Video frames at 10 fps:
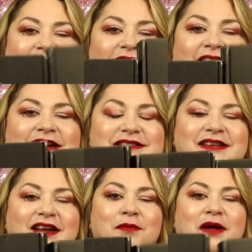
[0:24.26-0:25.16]
Yes,
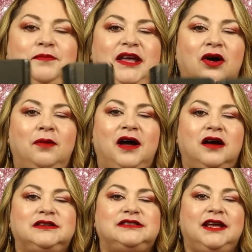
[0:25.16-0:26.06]
I got my PR
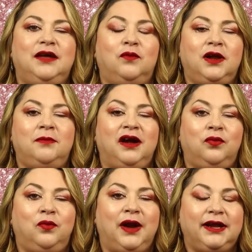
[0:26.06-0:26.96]
box and one of my
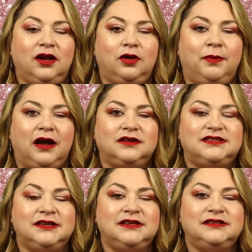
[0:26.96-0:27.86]
regular
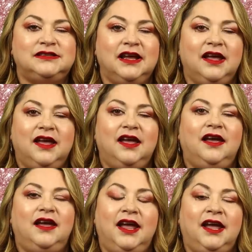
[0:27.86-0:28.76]
boxes
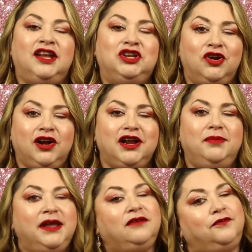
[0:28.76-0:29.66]
and you're going to
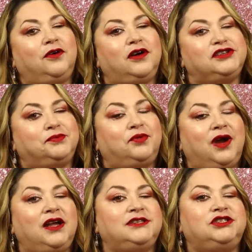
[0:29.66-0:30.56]
be in for a
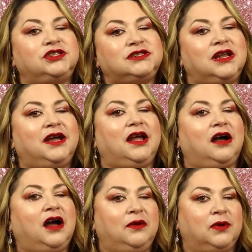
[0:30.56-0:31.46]
surprise just like
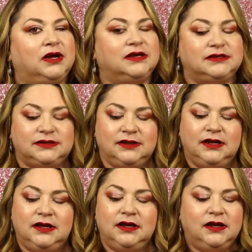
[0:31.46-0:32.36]
I was.
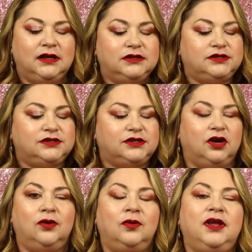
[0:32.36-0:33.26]

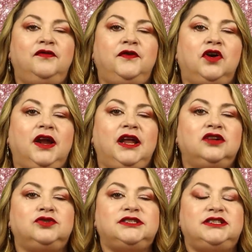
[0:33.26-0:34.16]
So if you're
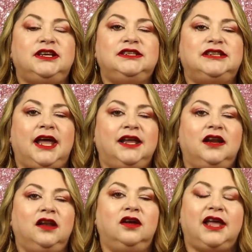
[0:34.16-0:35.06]
interested in taking
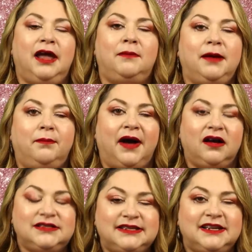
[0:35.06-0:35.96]
a look at my
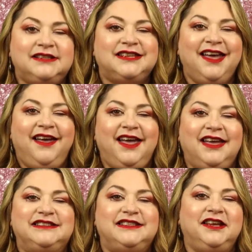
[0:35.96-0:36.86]
boxes
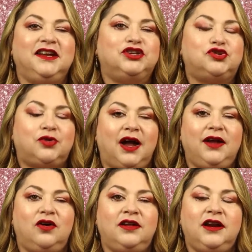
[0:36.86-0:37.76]
and seeing a
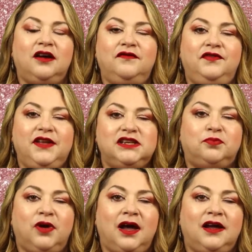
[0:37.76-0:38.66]
try on of these
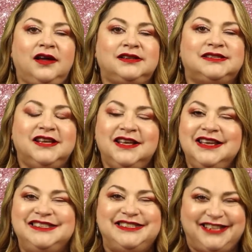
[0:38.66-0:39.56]
products,
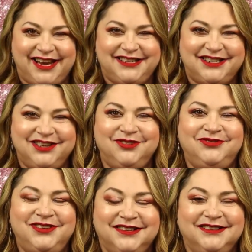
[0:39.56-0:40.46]
stay
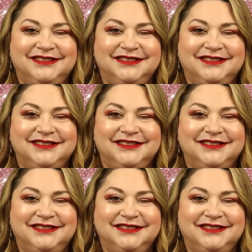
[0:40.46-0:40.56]
tuned.